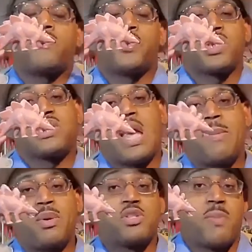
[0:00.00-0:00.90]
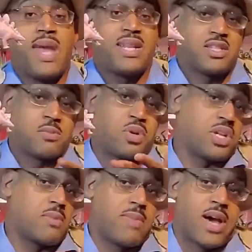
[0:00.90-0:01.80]
for the time it was made, this is a pretty
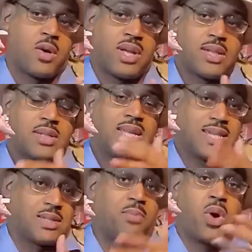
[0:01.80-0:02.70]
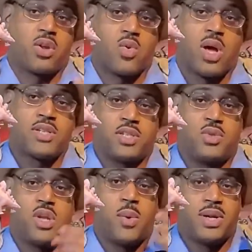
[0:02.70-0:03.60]
good model. It gets, it gets the point across. You
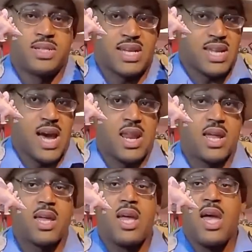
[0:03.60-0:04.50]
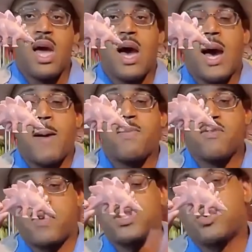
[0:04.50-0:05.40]
know it. It's iconic. Um, the
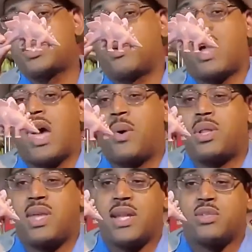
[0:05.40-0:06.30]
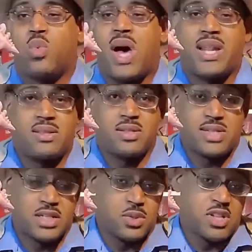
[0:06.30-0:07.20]
first question I always get is why the
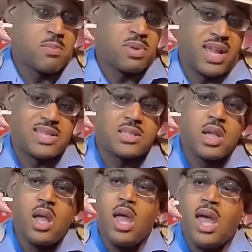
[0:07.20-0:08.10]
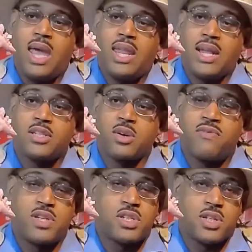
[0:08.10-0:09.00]
Stegosaurus have plates, and the answer
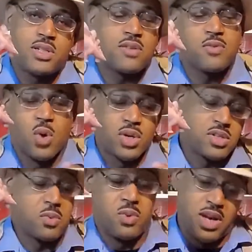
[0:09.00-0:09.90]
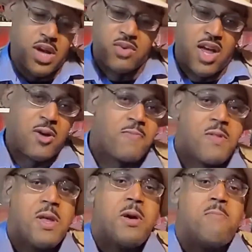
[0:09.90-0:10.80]
officially is, of course, we don't know.
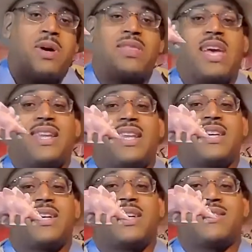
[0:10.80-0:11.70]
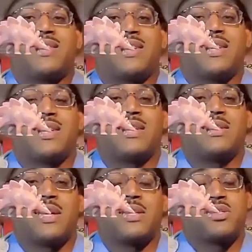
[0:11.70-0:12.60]
But the idea it, is
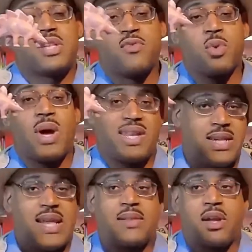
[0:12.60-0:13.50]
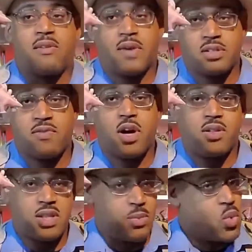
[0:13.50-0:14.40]
uh, there's several ideas out there. First of all,
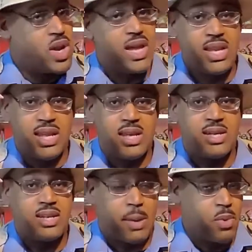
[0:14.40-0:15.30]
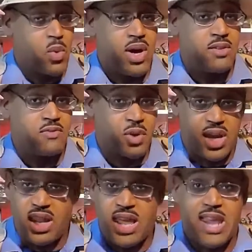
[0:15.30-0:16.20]
the number one idea, number one for
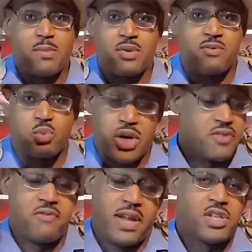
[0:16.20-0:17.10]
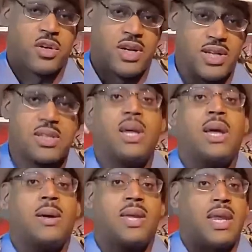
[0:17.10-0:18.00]
any animal weird feature is
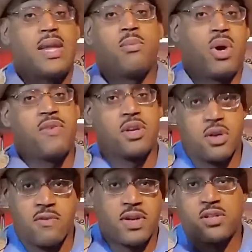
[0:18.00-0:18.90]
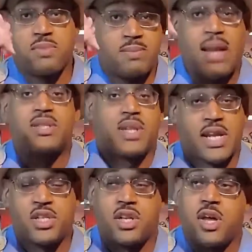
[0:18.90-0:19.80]
getting boyfriend and girlfriends or mate
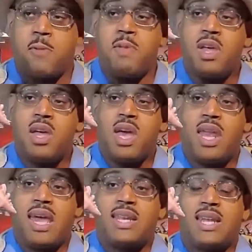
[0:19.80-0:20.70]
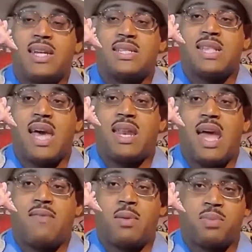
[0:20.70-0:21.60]
selection, you know. And the idea is that
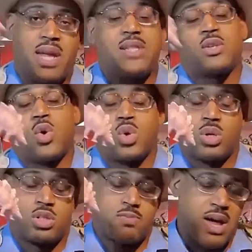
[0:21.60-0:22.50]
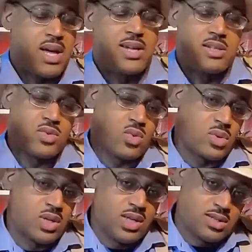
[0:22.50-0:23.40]
having plates or spines
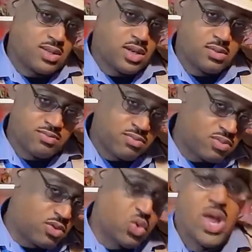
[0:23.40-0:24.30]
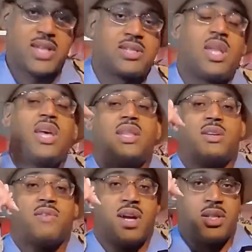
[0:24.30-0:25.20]
or, you know, crests,
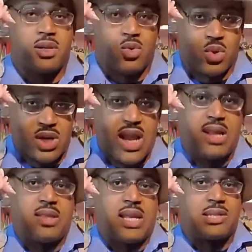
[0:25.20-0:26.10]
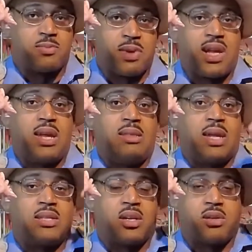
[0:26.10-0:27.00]
they're very ornate, they display,
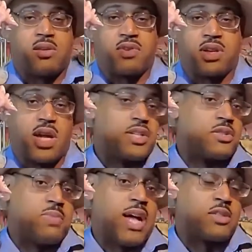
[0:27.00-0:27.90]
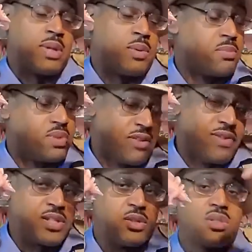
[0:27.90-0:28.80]
they turn different colors, possibly with blood
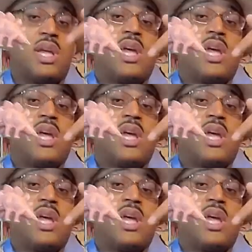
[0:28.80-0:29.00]
vessels,